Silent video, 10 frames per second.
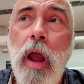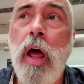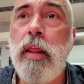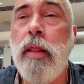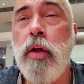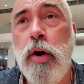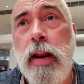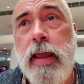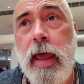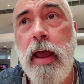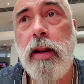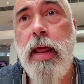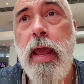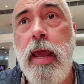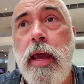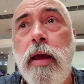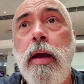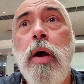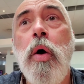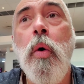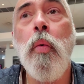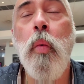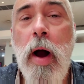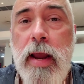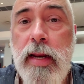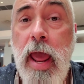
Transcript: and then they're going to get a white